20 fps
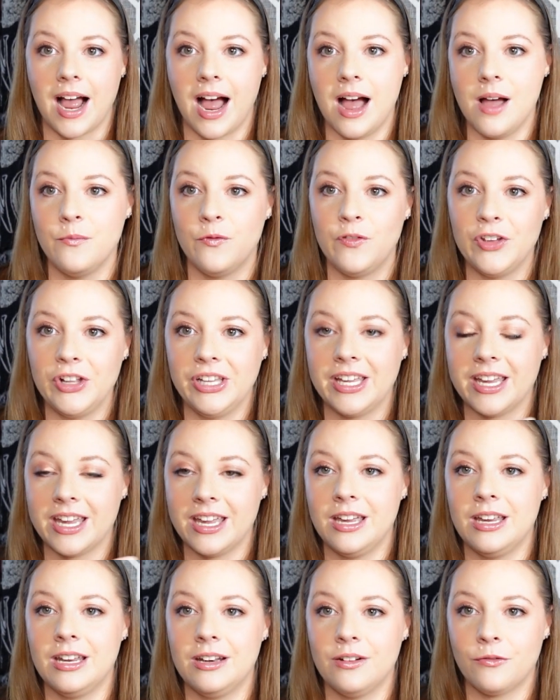I'm filling
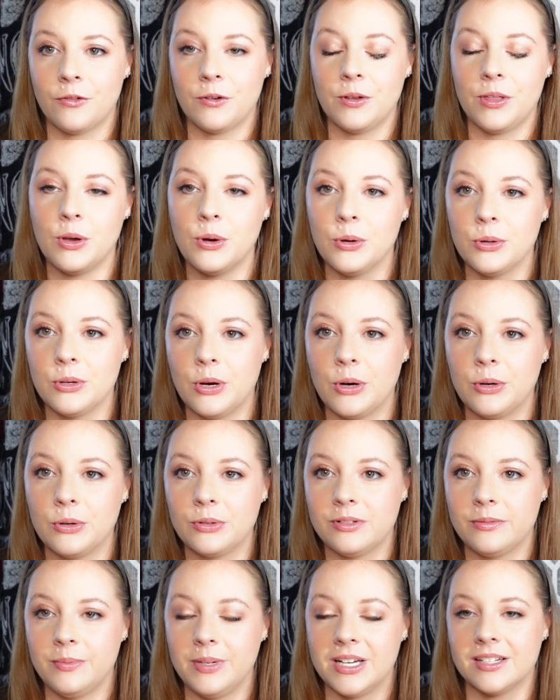in for the old
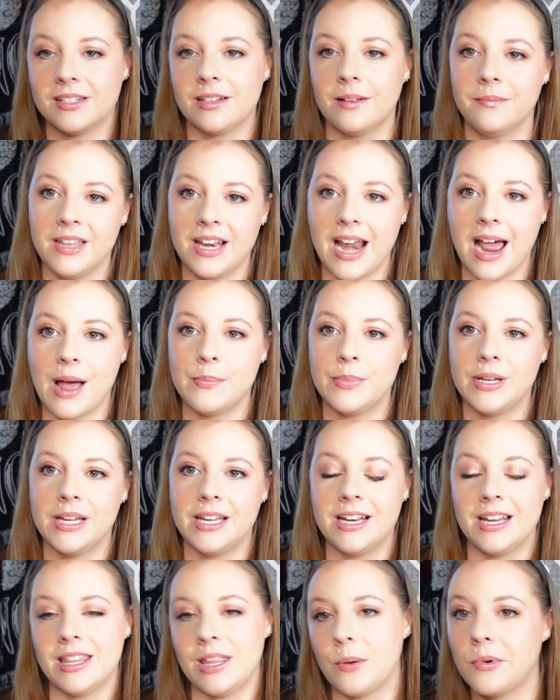host because something
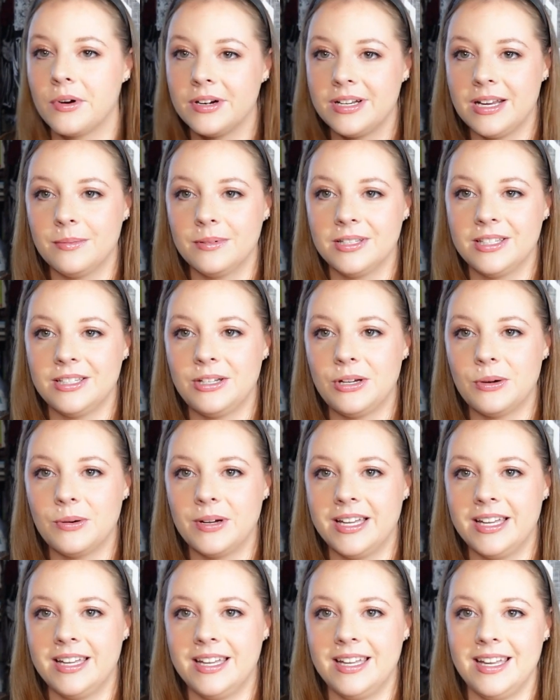happened and they weren't able to do
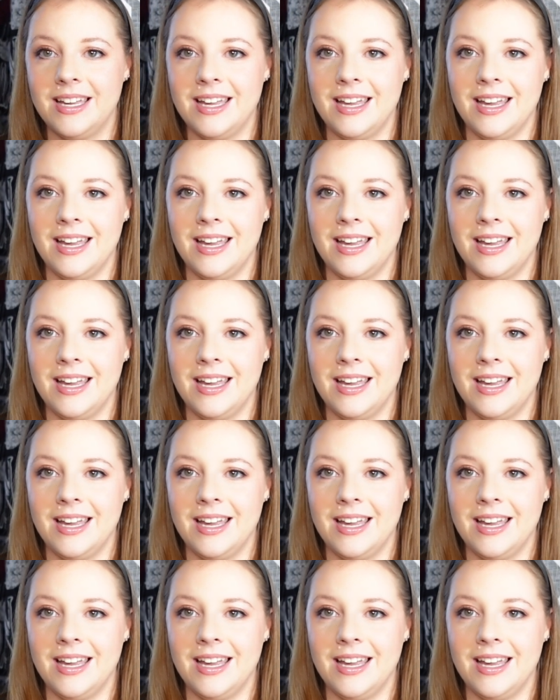it.